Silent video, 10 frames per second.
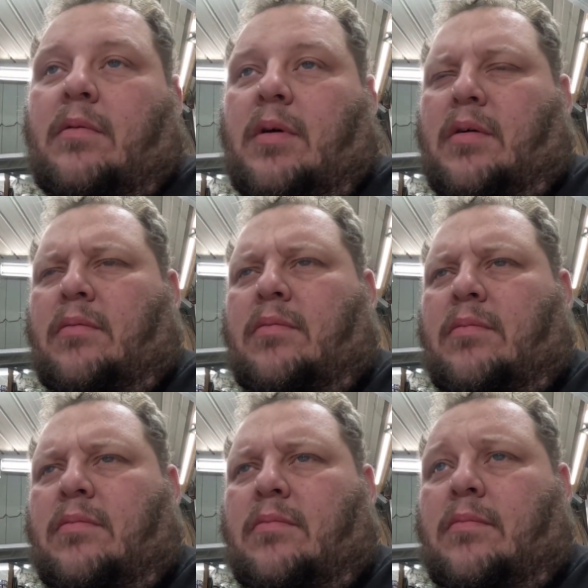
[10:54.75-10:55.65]
Well,
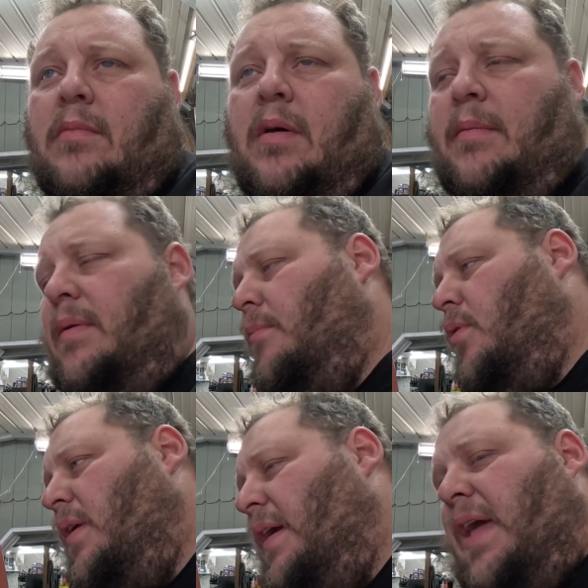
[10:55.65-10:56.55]
I mean
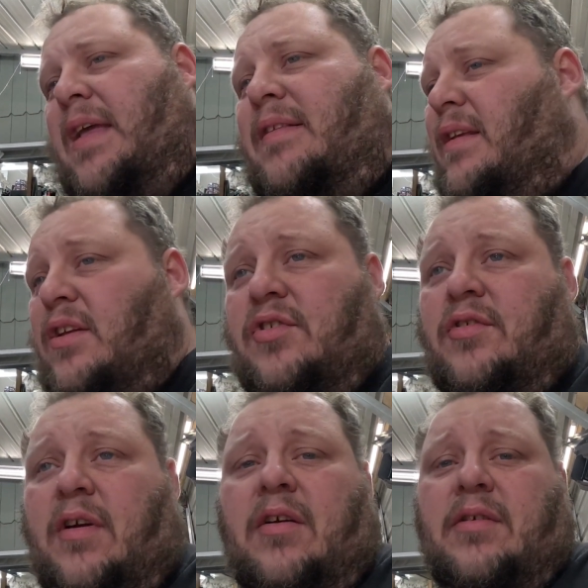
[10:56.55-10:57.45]
more like 18
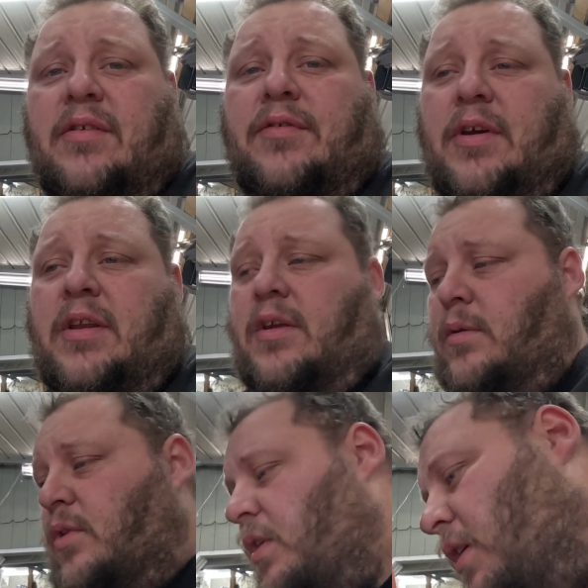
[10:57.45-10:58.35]
inches round. It's freaking
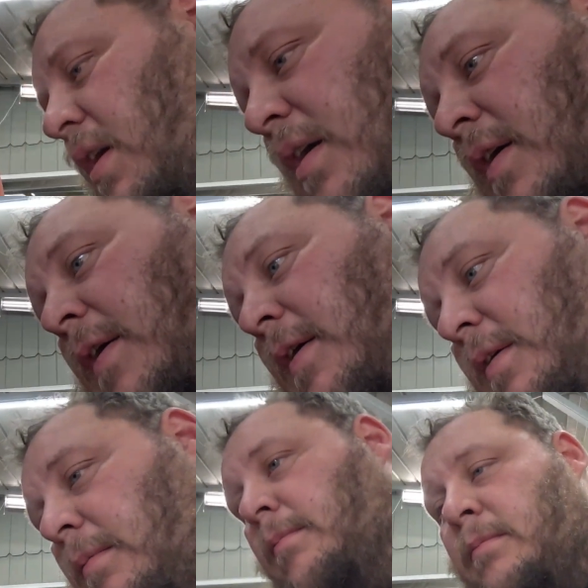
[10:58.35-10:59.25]
huge.
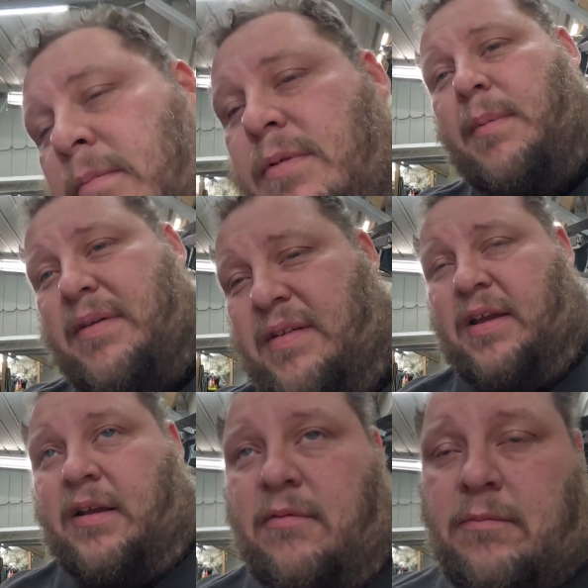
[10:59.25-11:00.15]
the
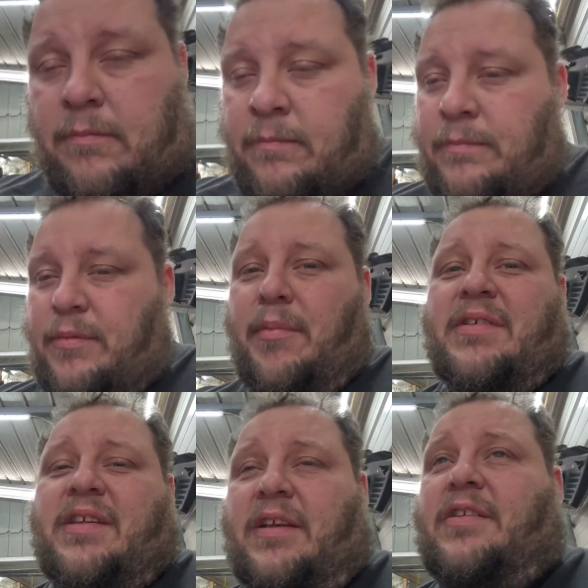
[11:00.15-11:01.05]

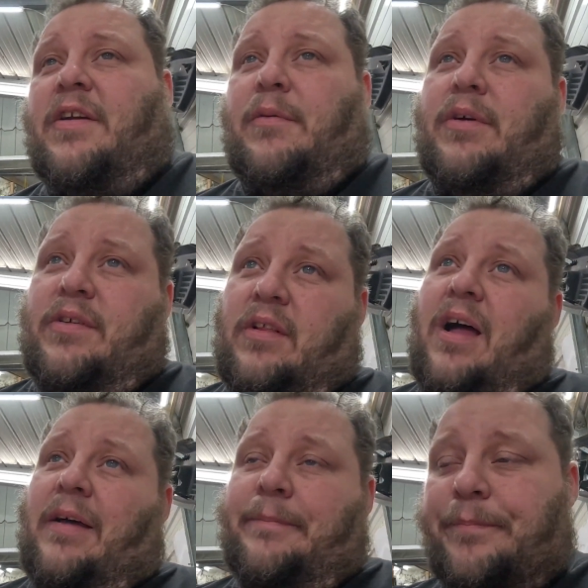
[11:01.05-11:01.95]
Mustang steering wheel is a
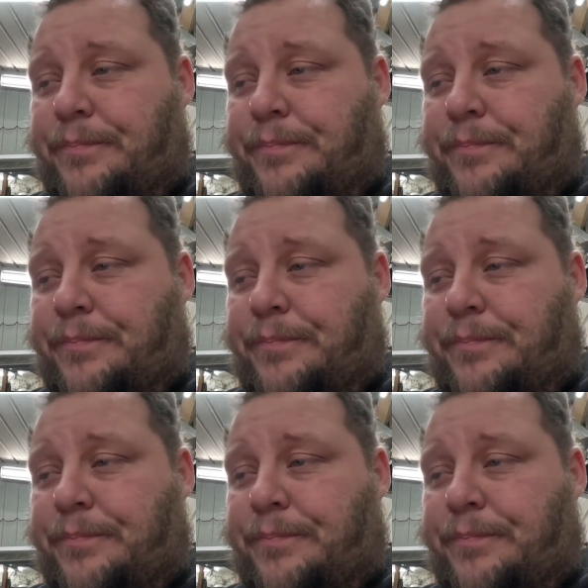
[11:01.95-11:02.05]
lot